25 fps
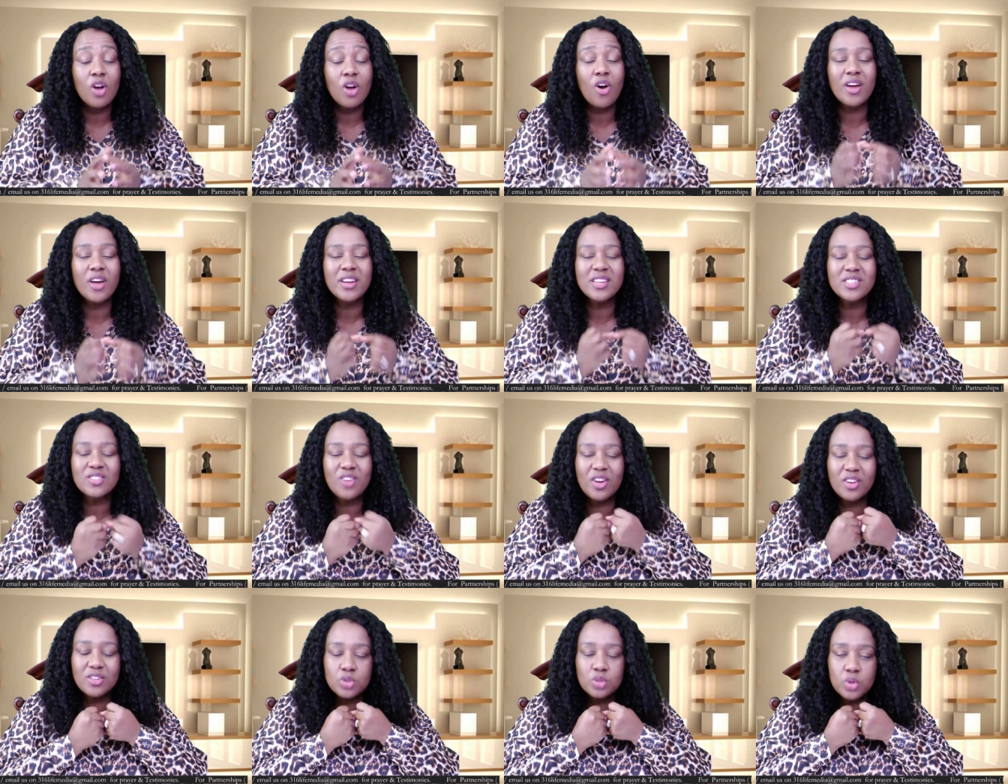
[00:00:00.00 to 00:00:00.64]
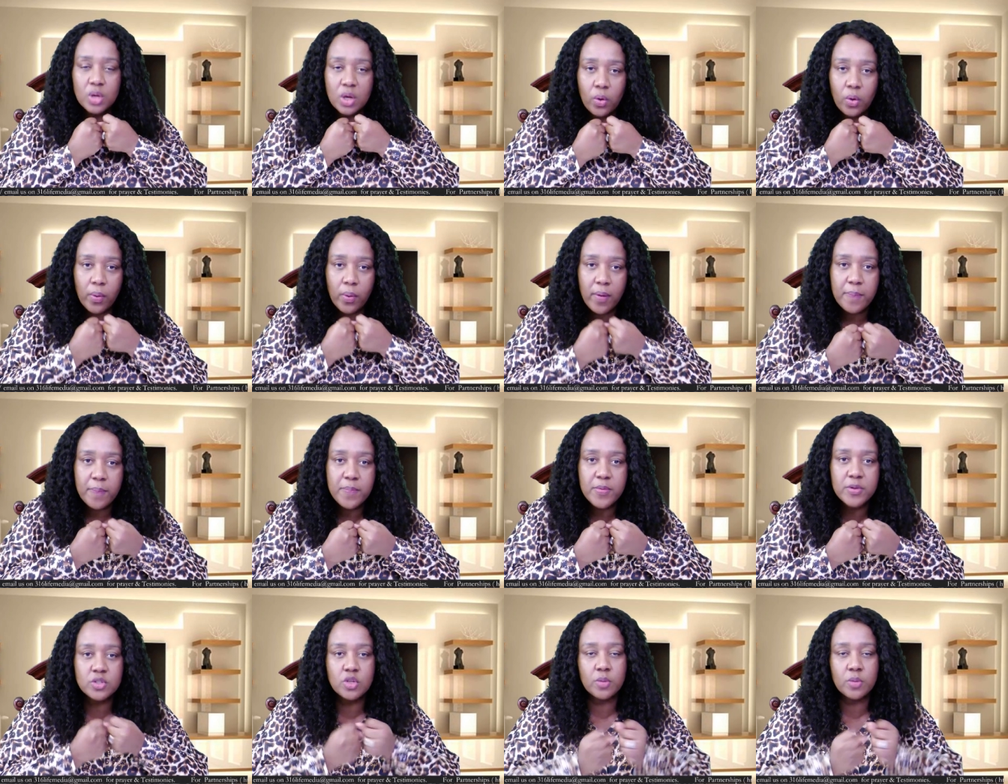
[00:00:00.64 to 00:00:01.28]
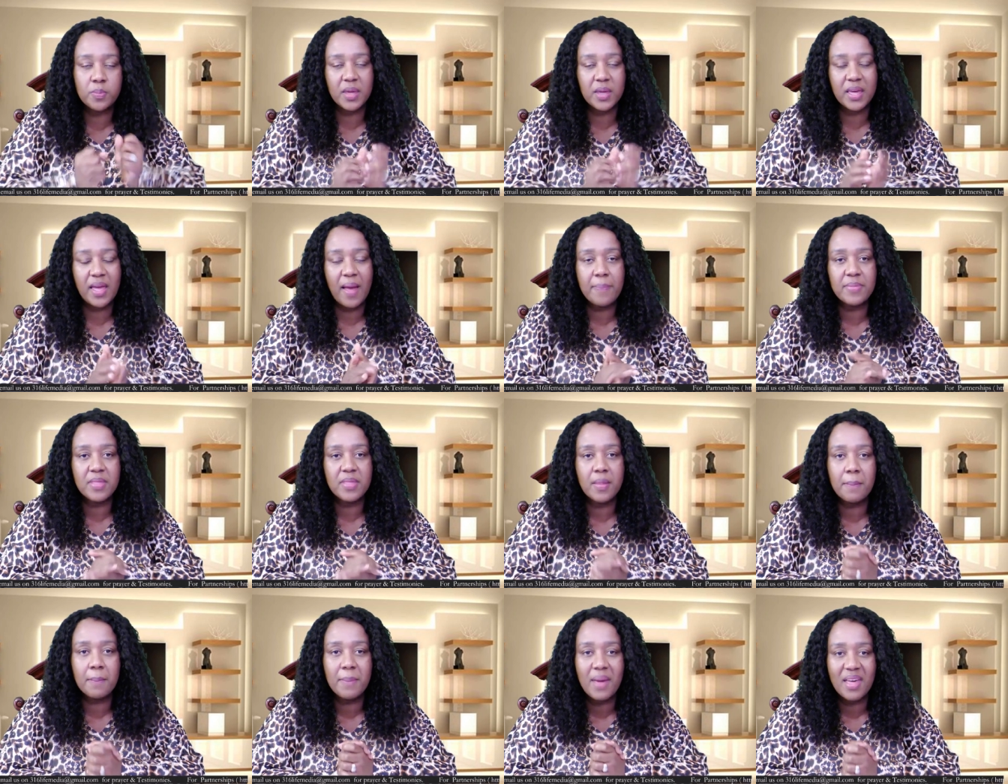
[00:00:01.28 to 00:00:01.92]
God is going to equip you to
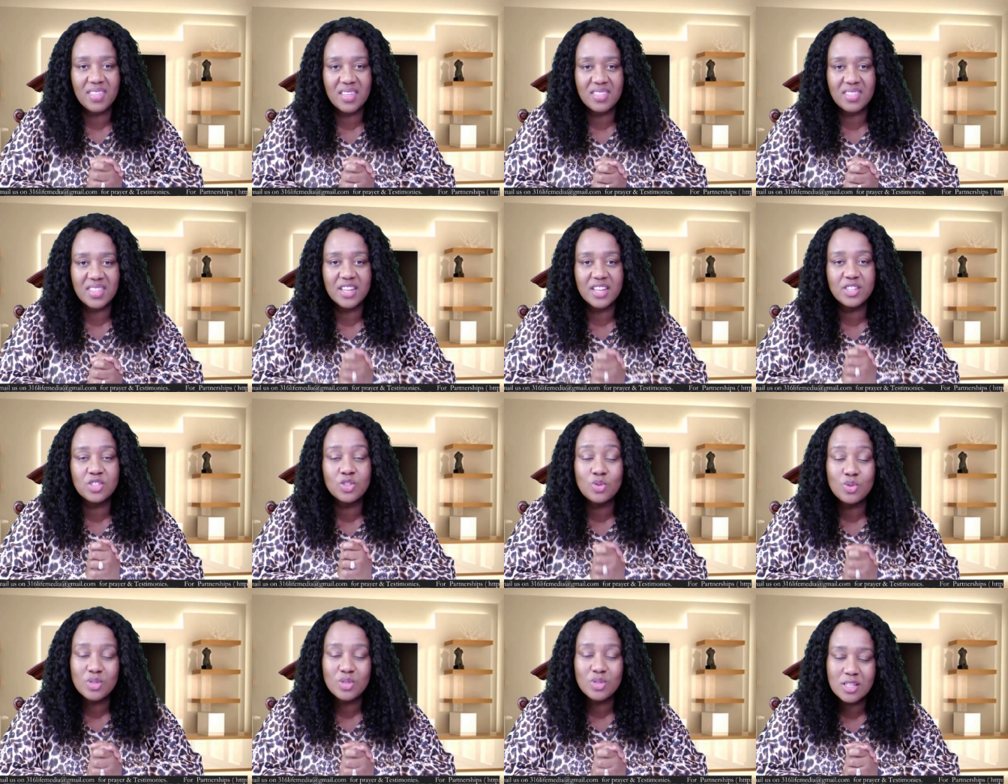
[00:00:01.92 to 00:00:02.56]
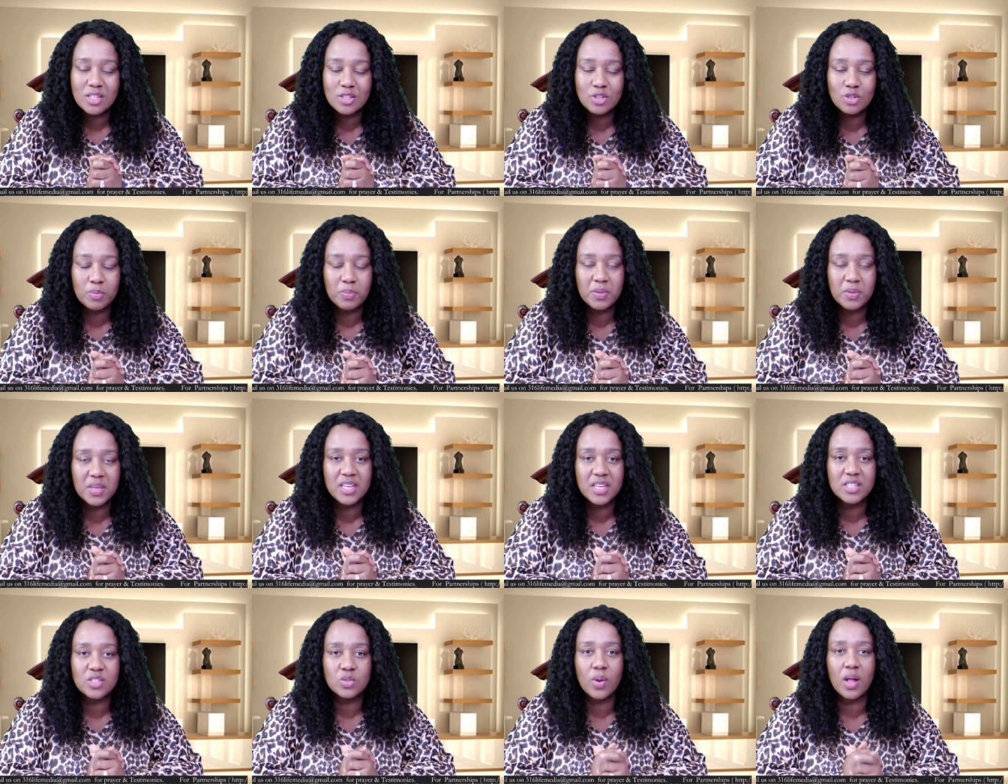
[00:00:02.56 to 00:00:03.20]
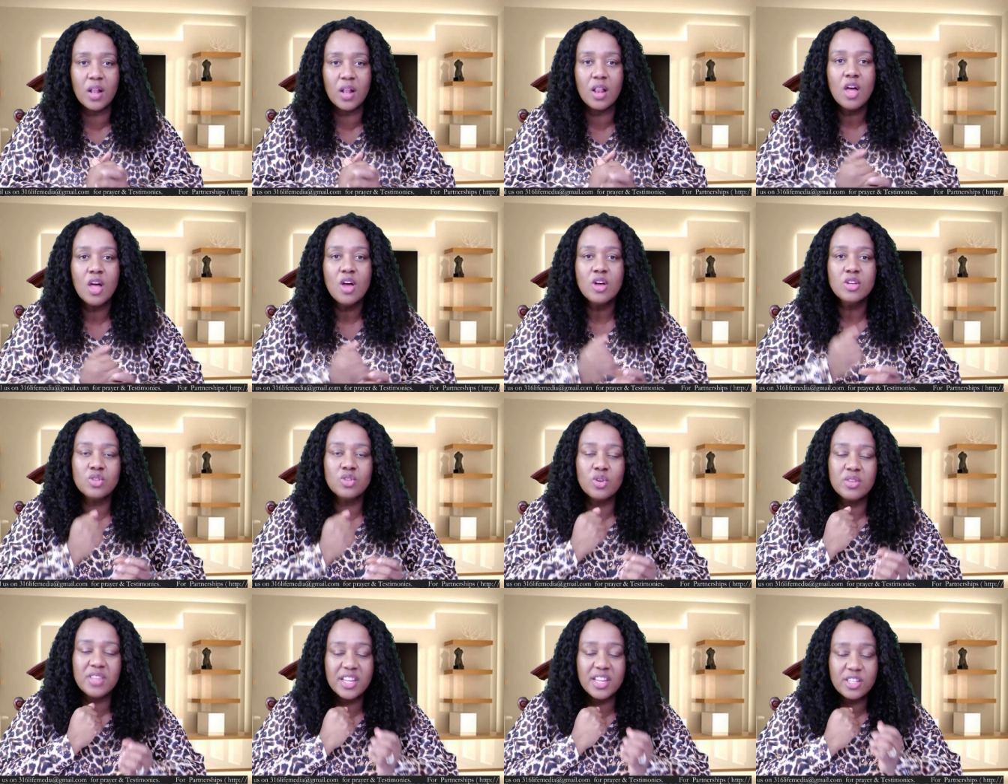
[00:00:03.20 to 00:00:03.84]
become the mother that you need to be as well,
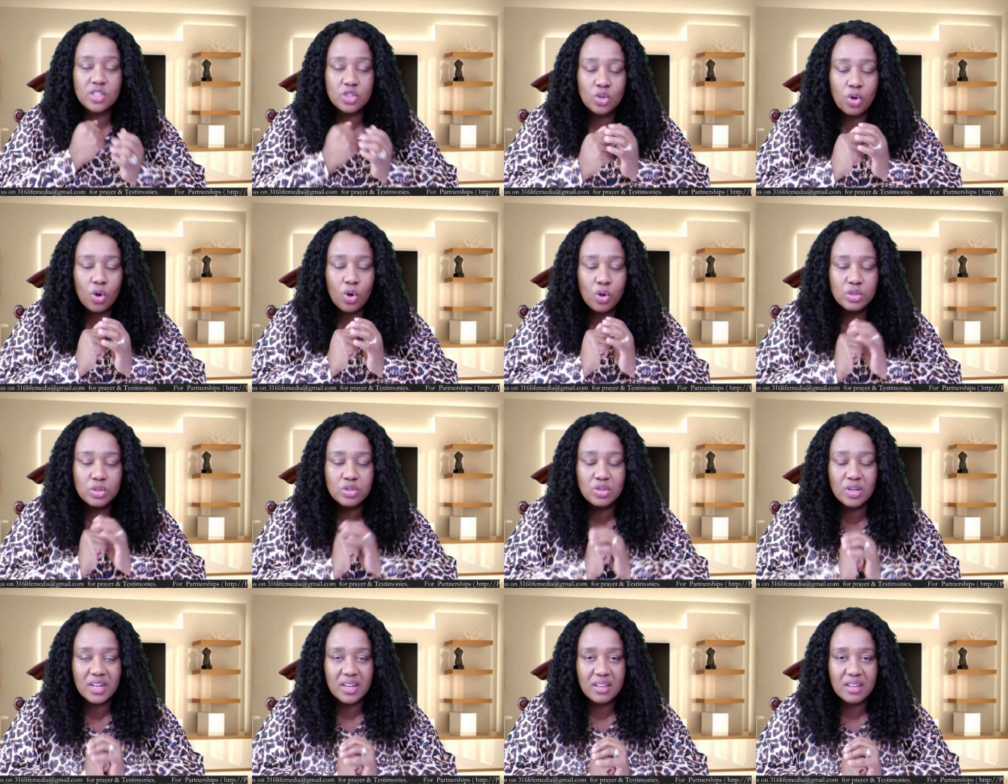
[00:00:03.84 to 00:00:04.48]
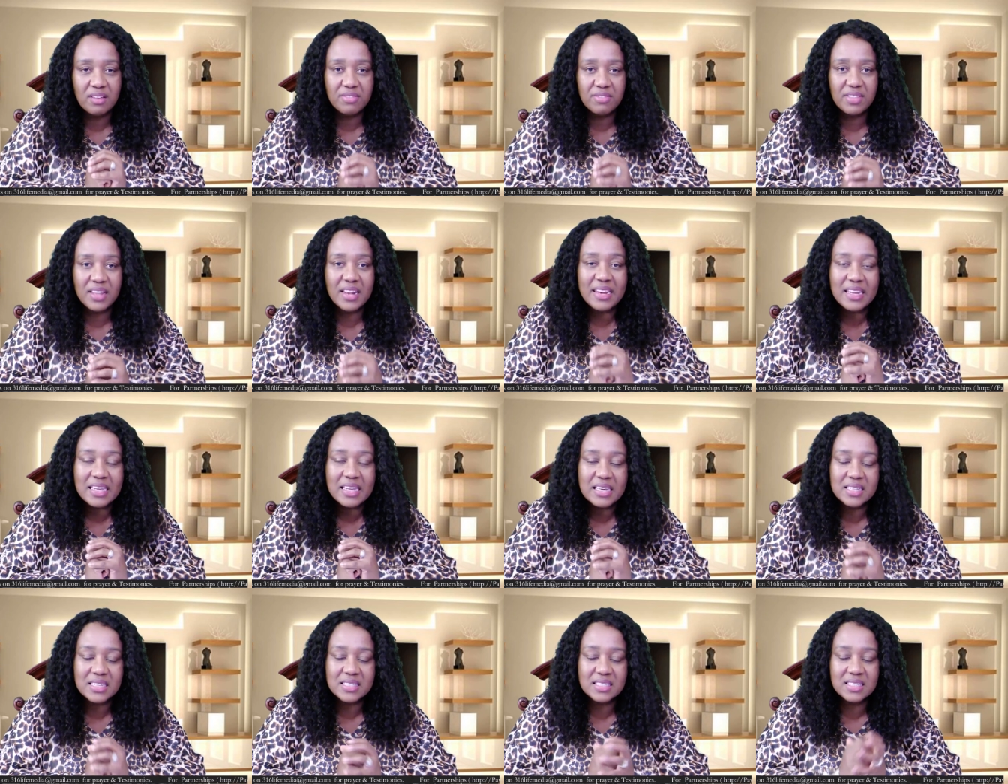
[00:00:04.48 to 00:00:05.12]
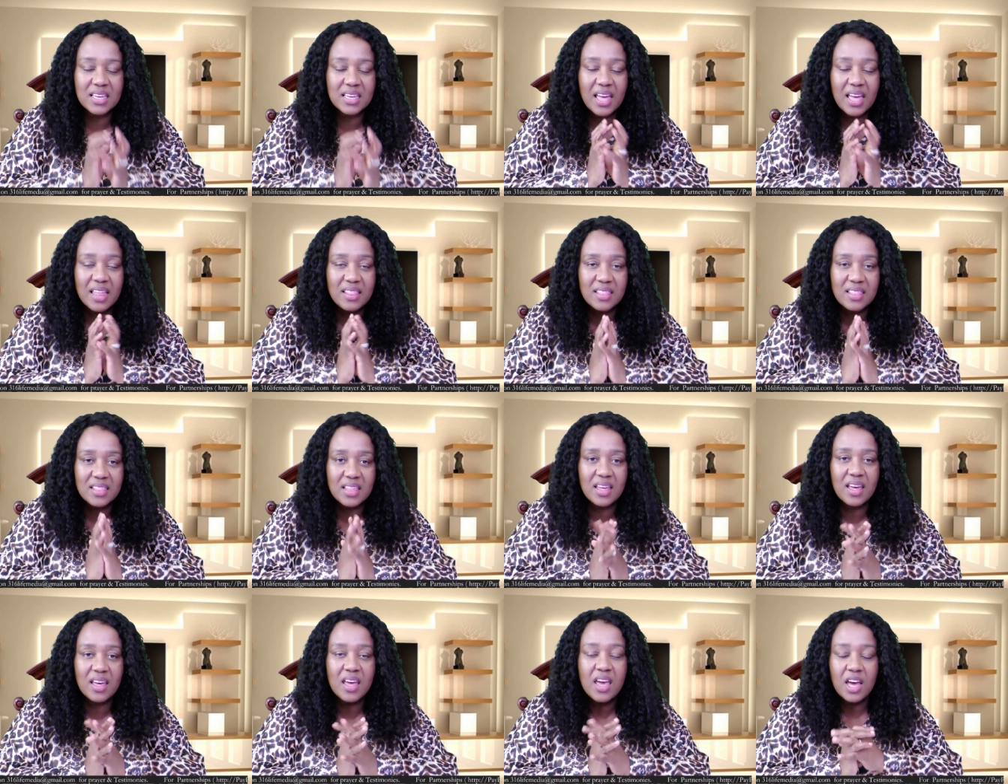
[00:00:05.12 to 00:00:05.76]
so that you also leave the legacy and
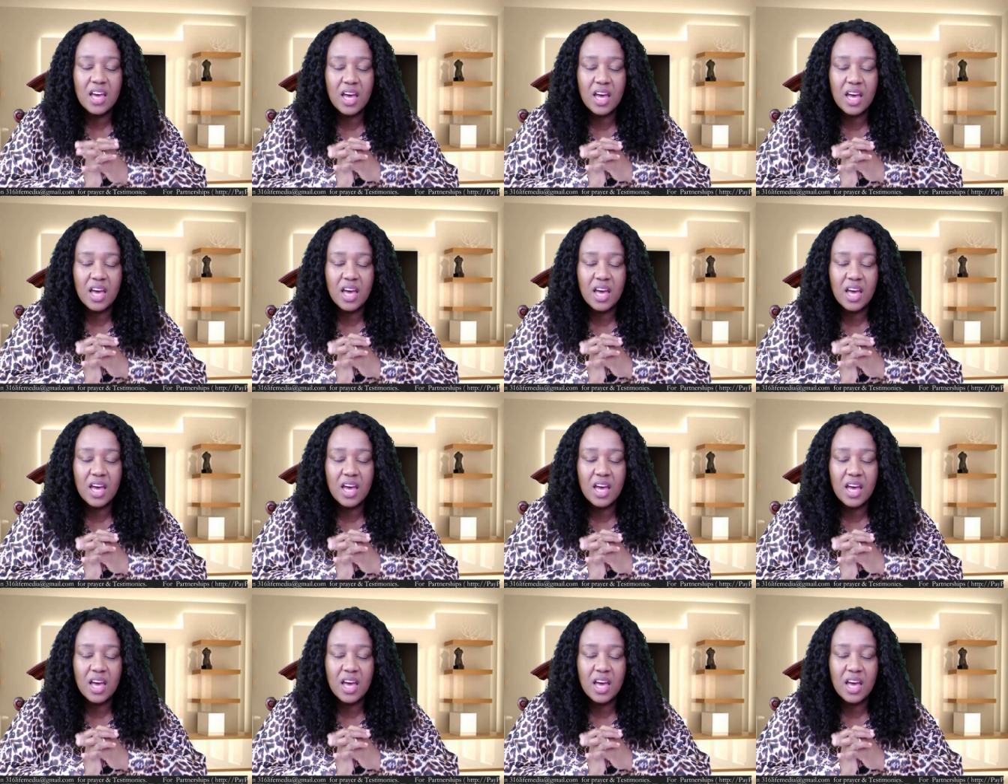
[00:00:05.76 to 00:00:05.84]
the